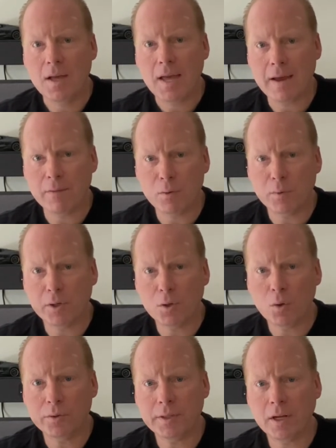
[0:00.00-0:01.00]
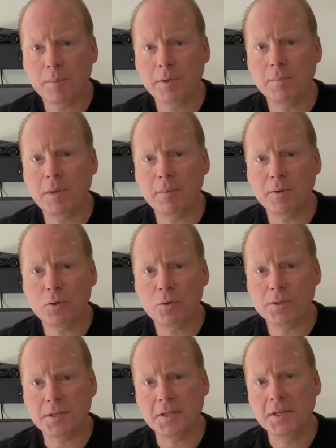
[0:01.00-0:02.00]
everywhere in a hotel, but maybe you'd
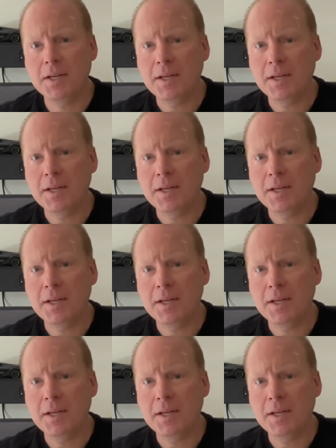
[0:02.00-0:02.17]
use it